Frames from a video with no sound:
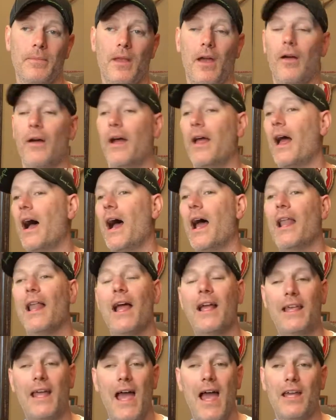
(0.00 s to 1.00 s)
All right, I
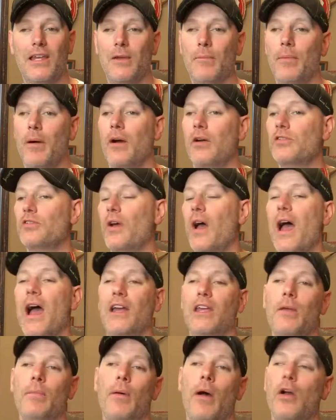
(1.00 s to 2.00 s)
like acupuncture.
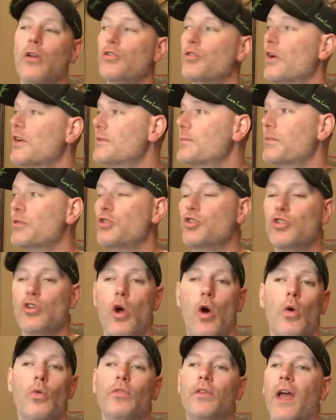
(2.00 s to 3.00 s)
Acupuncture has been
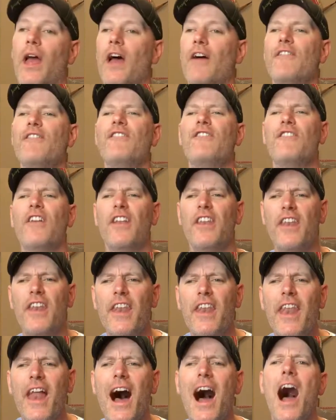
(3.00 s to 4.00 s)
shown to have
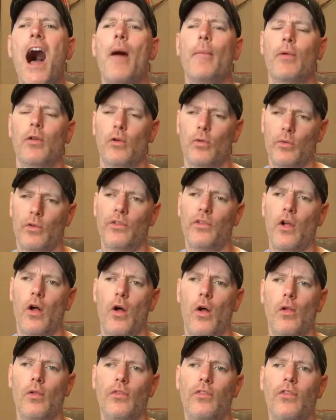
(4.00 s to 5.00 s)
phenomenal
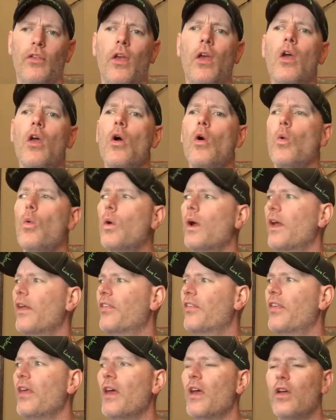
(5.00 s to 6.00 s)
results
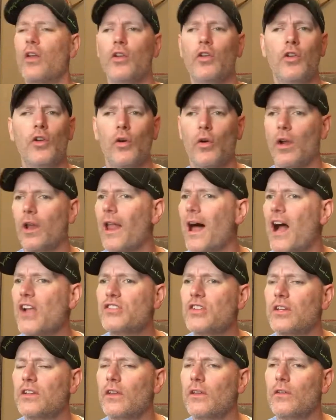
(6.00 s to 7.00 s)
with
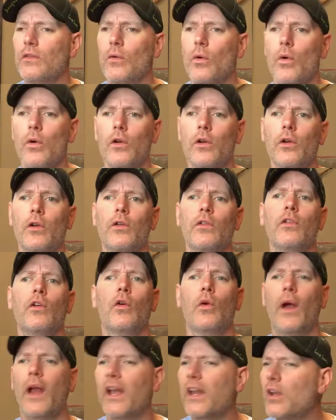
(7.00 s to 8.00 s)
neurologic disorders,
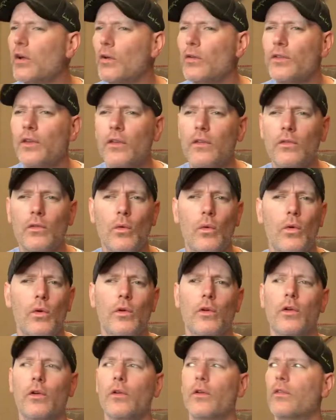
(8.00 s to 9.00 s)
cranial
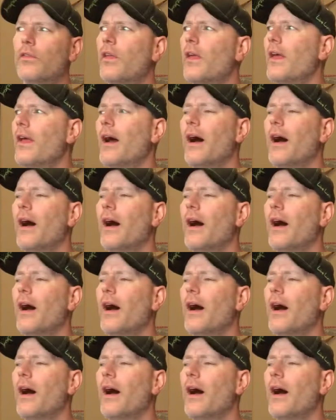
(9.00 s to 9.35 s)
disorders,